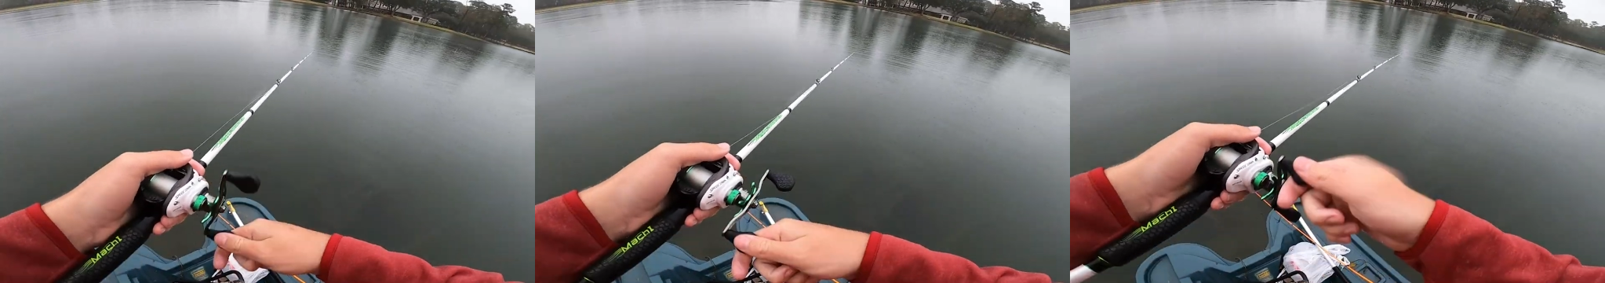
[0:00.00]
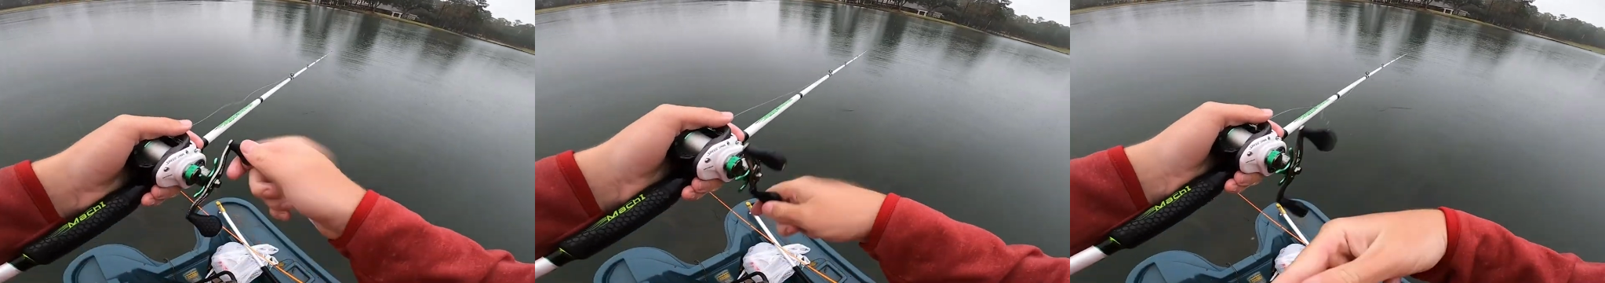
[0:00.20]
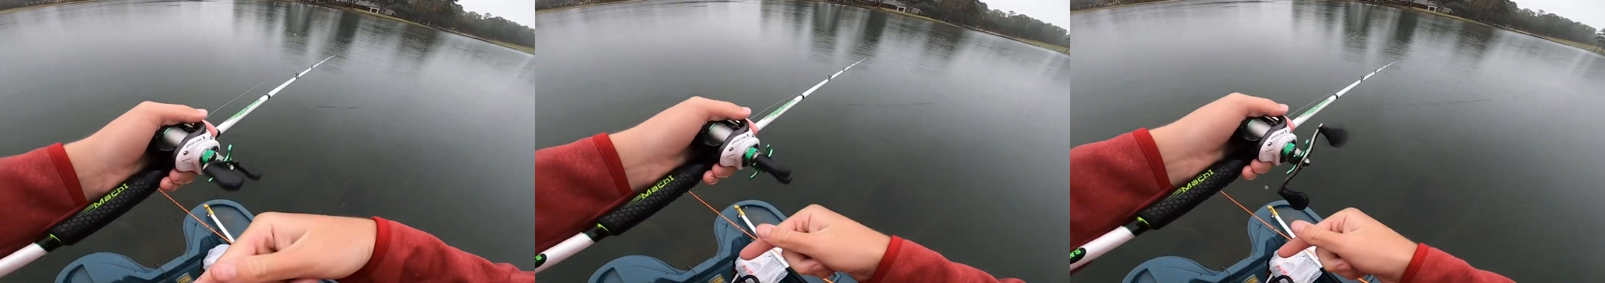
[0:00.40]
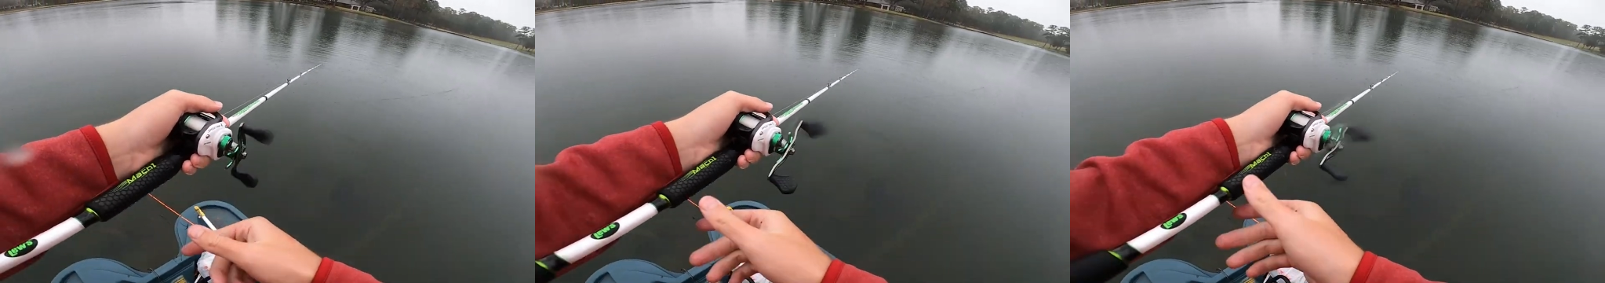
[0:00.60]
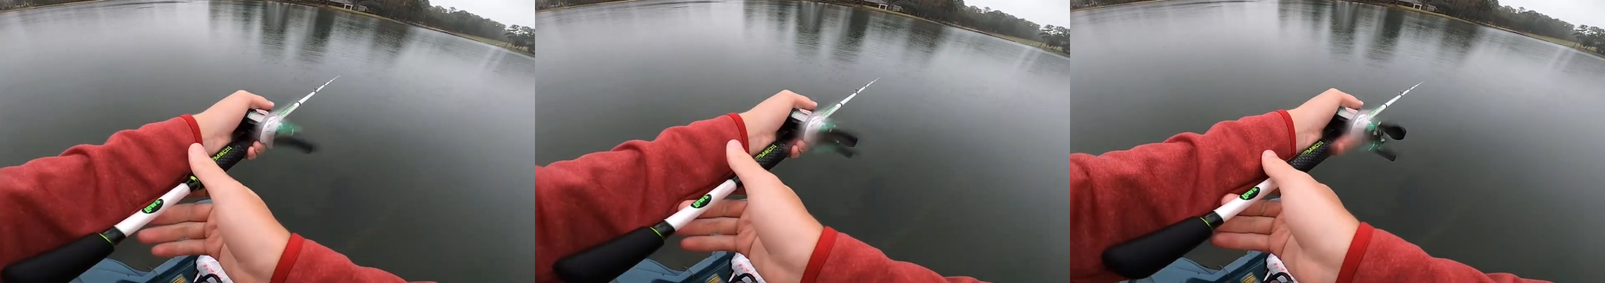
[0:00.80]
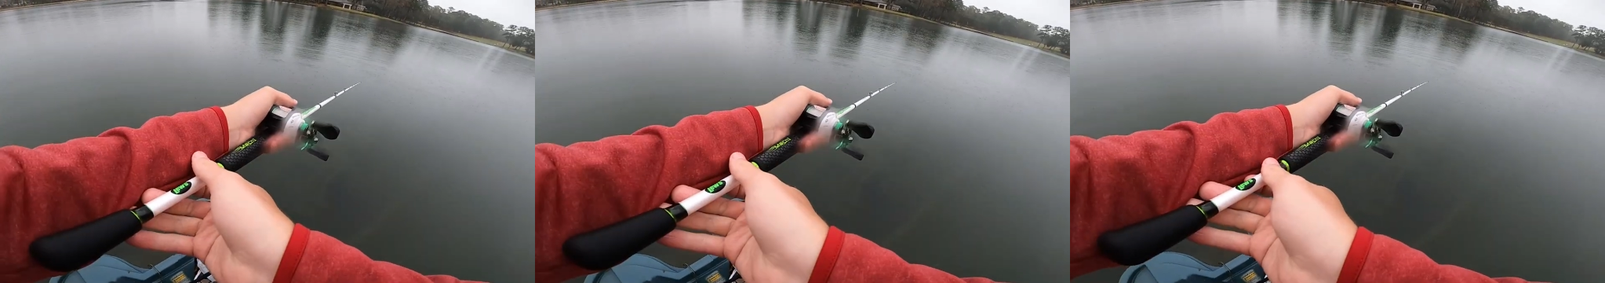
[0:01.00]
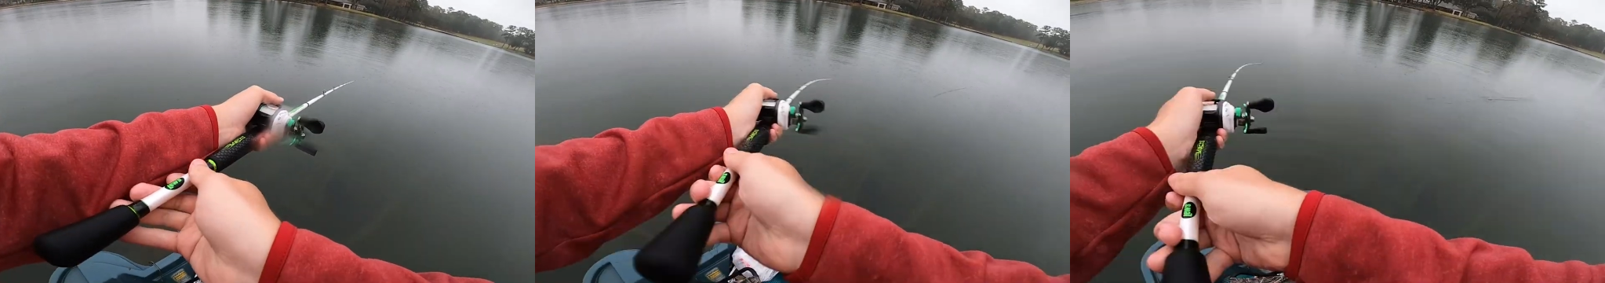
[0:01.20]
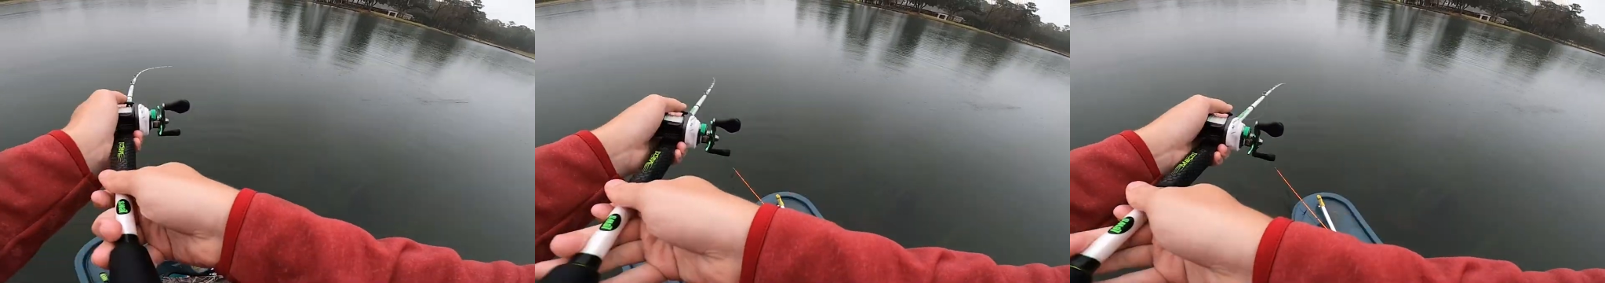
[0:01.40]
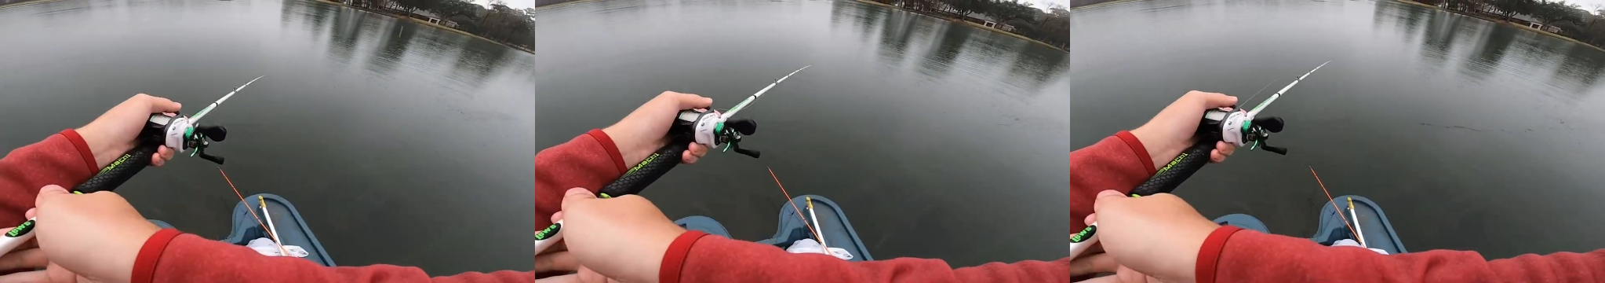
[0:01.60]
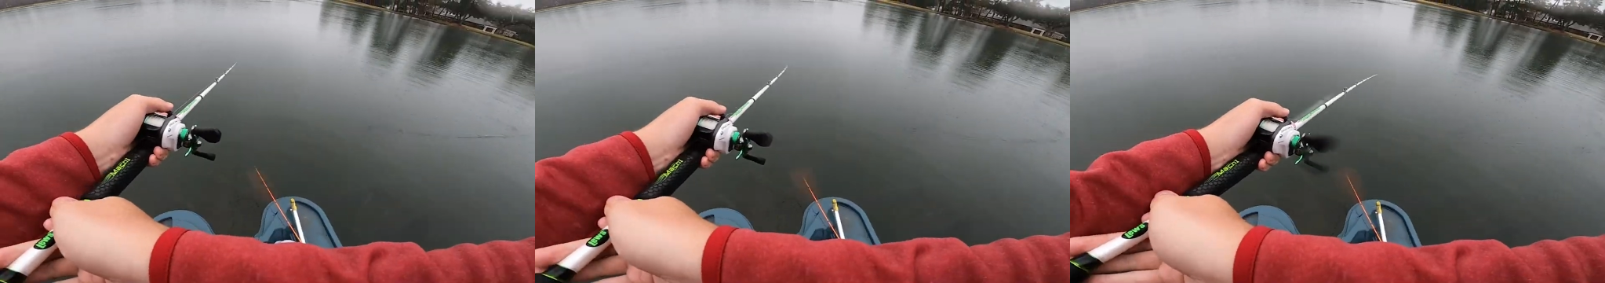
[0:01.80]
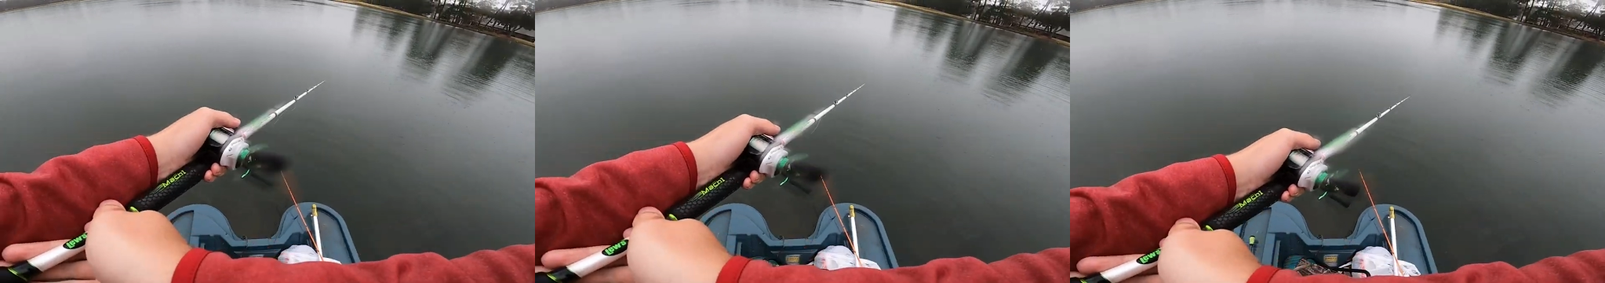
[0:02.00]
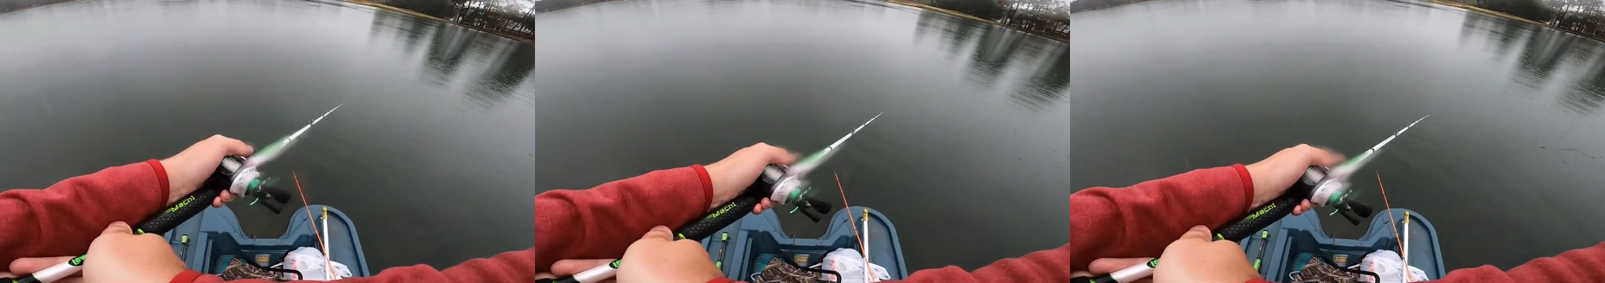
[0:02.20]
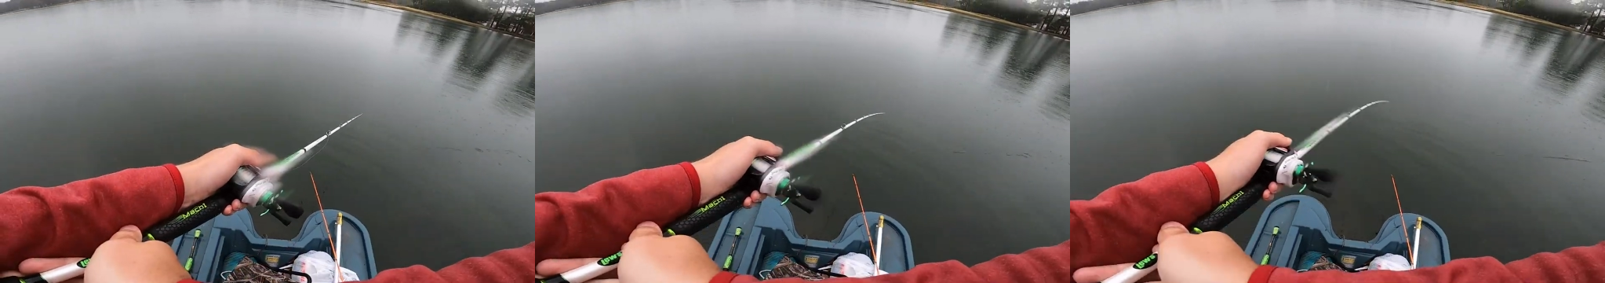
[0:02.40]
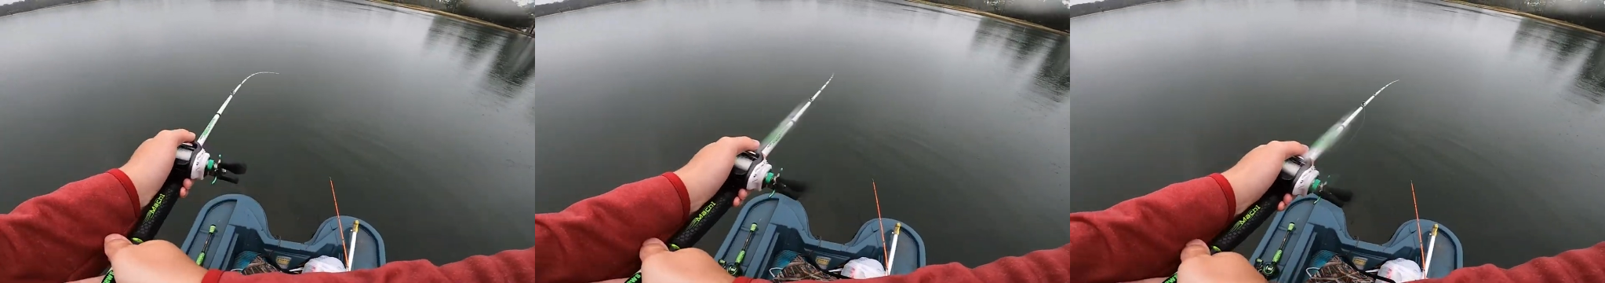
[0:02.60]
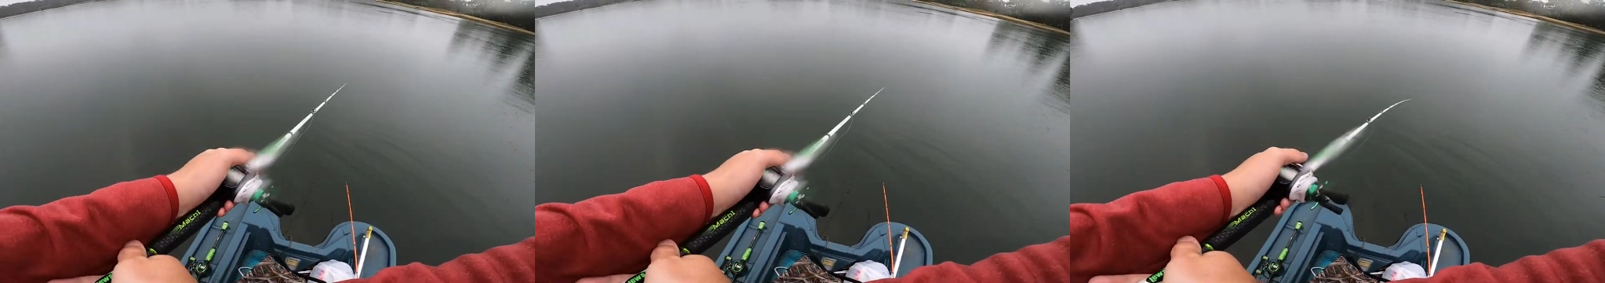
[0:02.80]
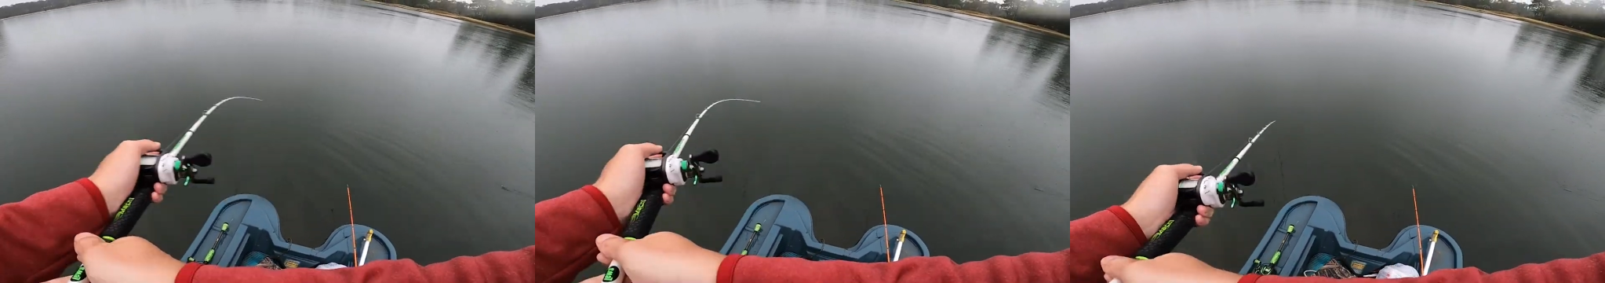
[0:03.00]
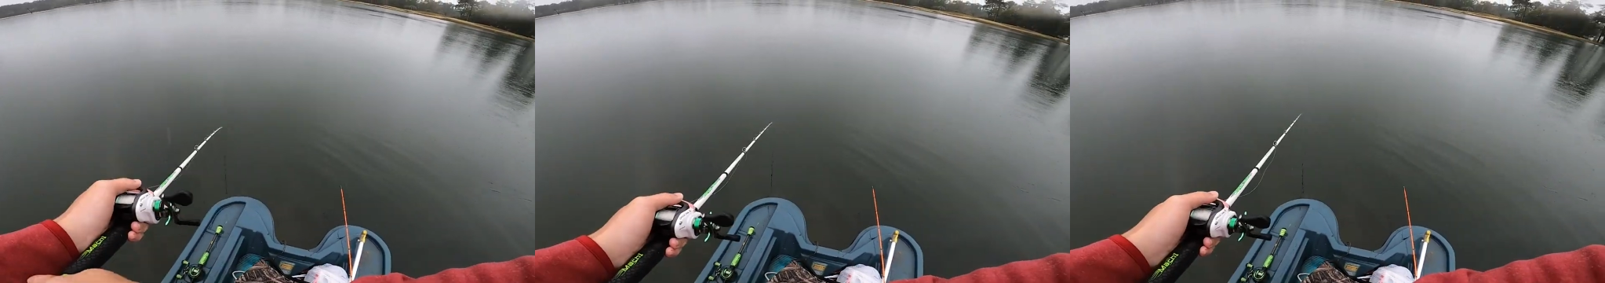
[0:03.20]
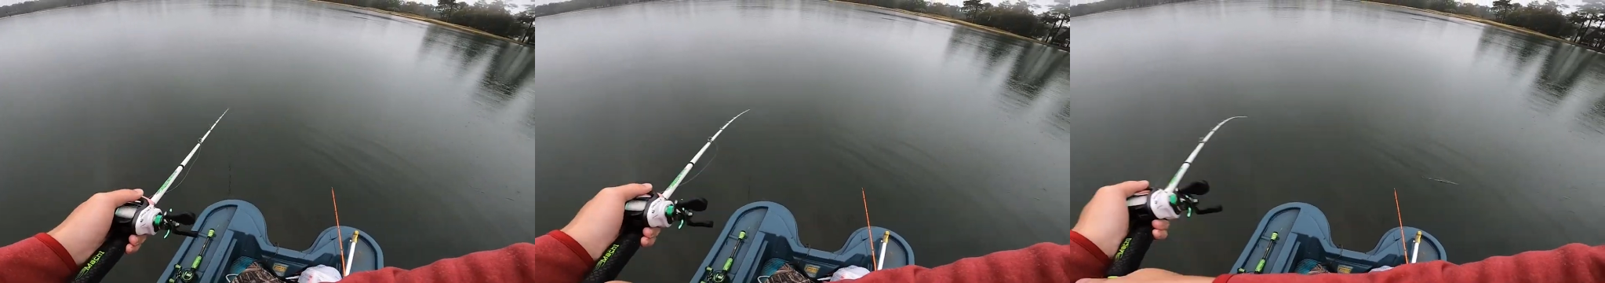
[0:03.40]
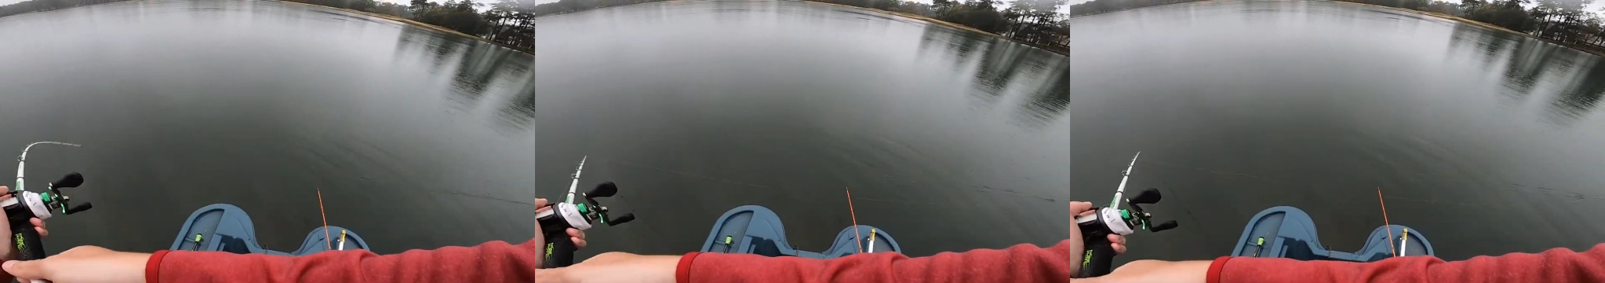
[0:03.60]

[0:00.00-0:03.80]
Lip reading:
(no speaker visible)